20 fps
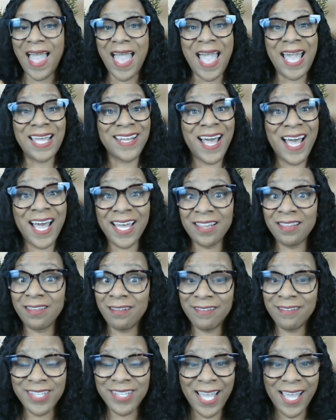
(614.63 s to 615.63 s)
And I
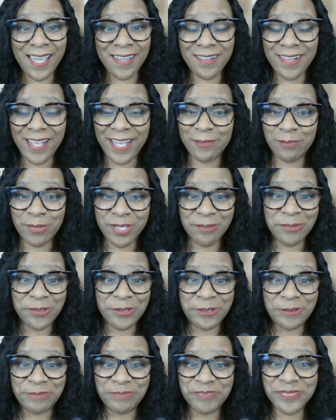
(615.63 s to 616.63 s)
love to analyze
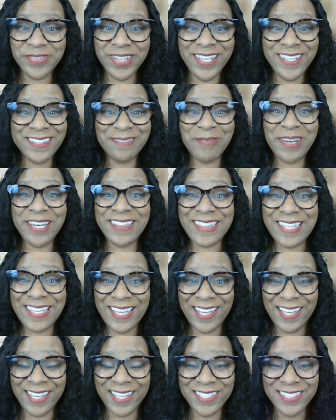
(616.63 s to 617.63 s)
people. It's my
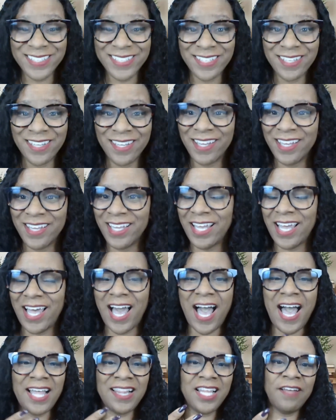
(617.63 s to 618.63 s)
thing.
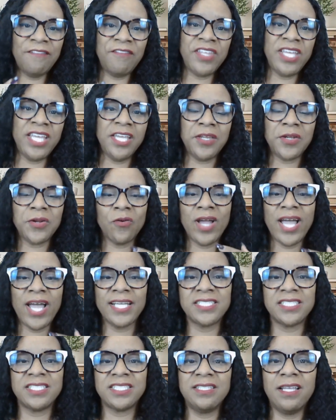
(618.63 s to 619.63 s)
I love the
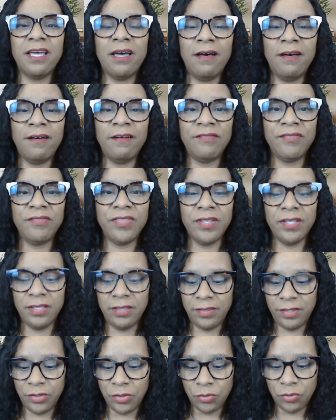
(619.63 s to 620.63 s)
interaction of
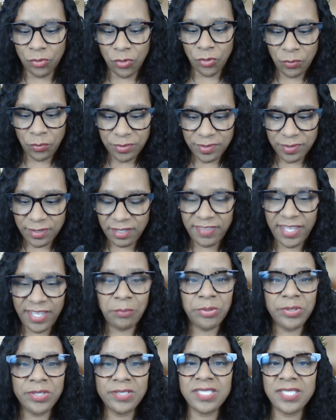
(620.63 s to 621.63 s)
the groups that they
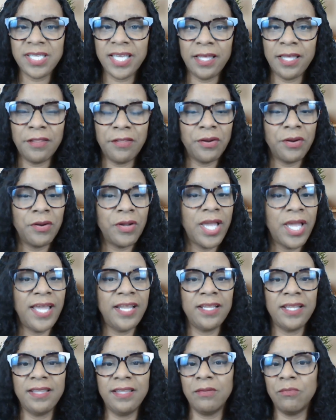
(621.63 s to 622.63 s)
put together
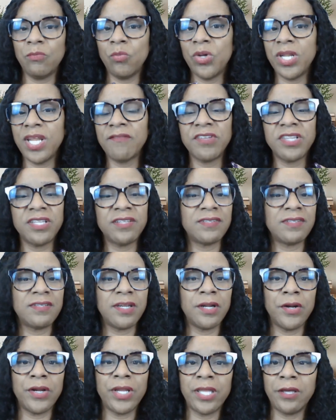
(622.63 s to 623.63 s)
and whatever the
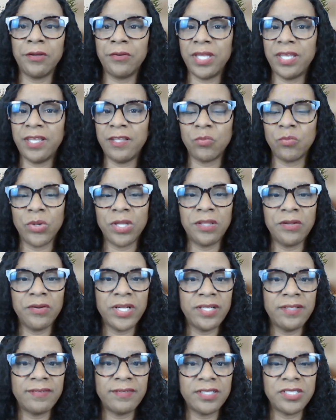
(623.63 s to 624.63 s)
scenario is, whether
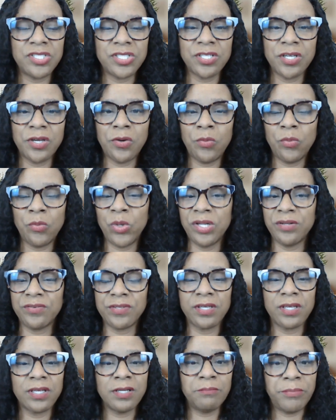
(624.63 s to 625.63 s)
it's a show where
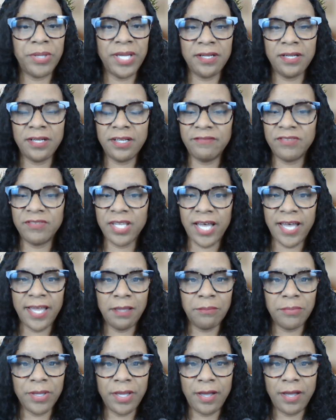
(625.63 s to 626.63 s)
it's a competitive
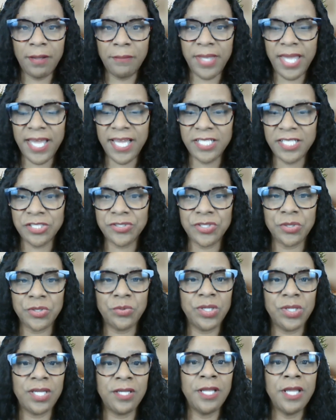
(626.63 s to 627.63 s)
type edge
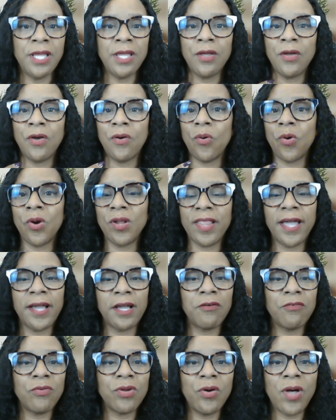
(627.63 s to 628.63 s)
to it or
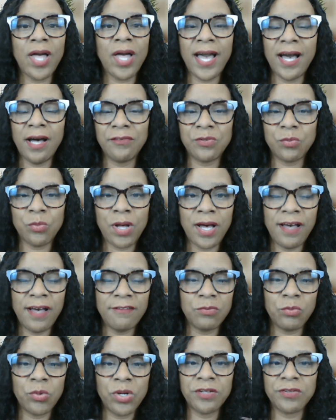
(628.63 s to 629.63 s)
like a Real
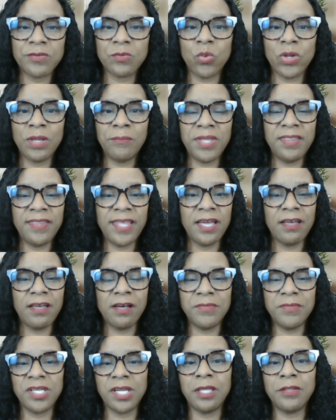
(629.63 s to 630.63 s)
Housewives where it's women that
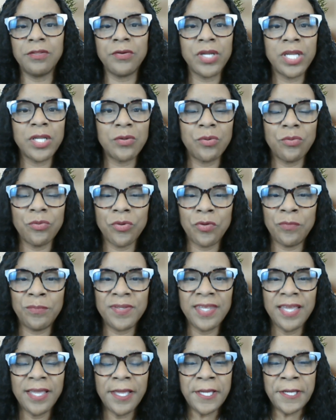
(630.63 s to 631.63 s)
come together in
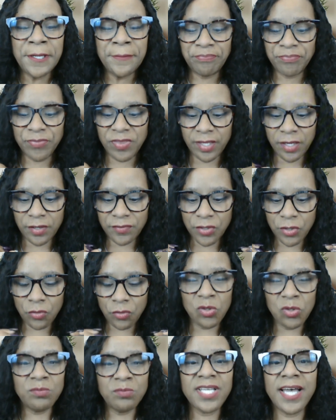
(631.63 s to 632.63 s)
groups. there's a
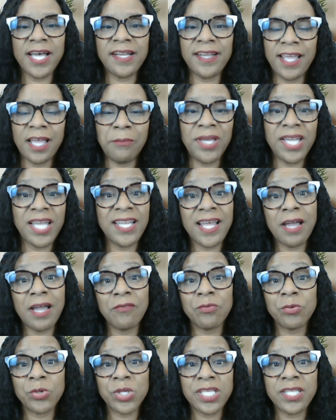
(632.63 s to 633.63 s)
group dynamic, and I
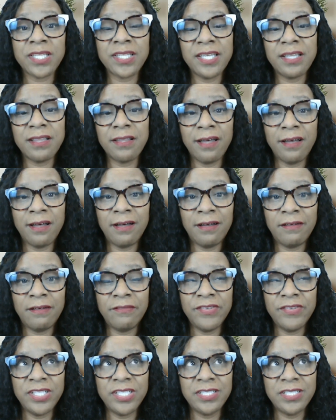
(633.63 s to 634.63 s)
really
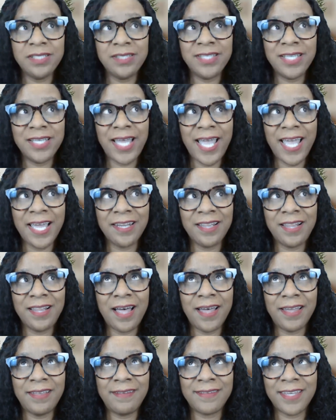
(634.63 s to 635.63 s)
love the
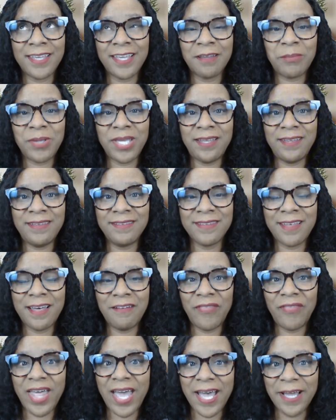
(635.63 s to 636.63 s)
analyzing piece
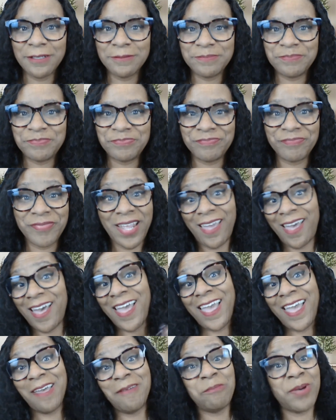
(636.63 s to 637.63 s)
of that.
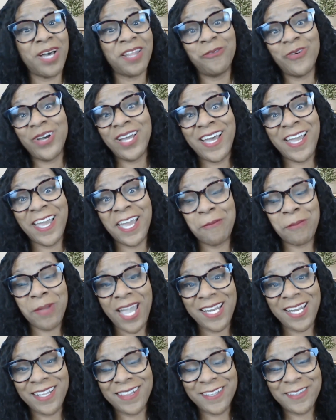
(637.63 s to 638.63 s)
By the way, I am
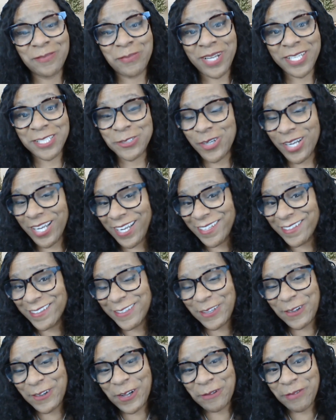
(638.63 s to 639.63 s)
an analyst by trade,
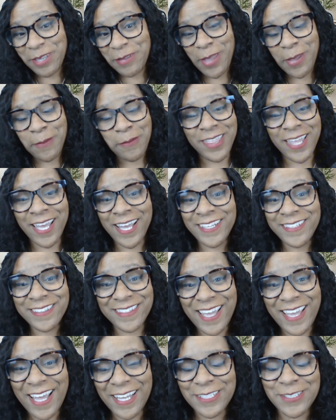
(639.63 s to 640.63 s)
so I mean, maybe that's
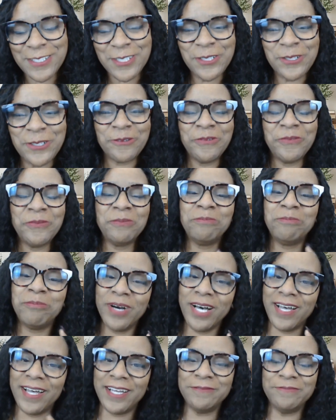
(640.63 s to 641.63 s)
that too.
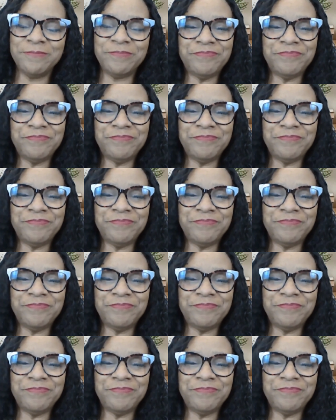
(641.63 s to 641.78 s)
But